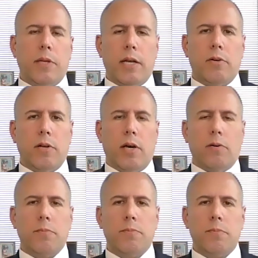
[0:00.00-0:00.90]
they don't
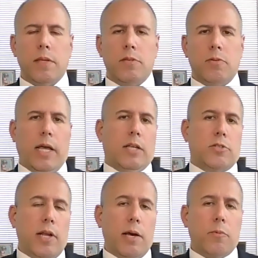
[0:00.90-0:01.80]
know to enhance
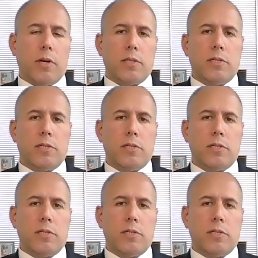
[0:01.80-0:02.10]
your network.